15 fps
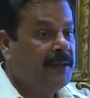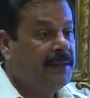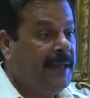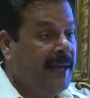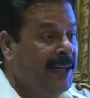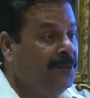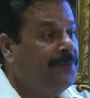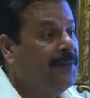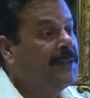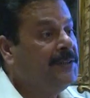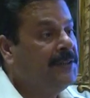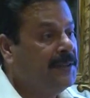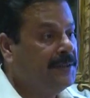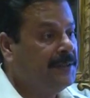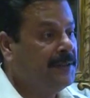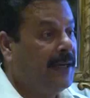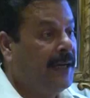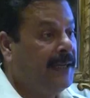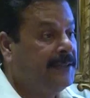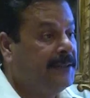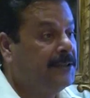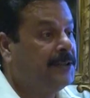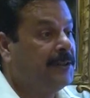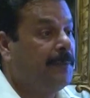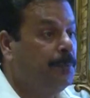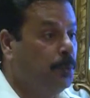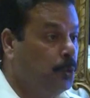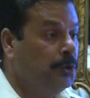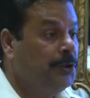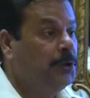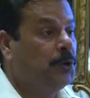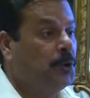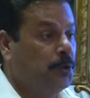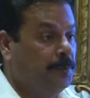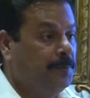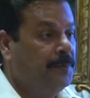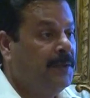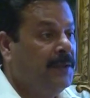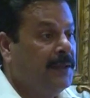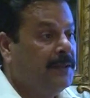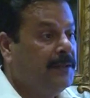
that functions as a support group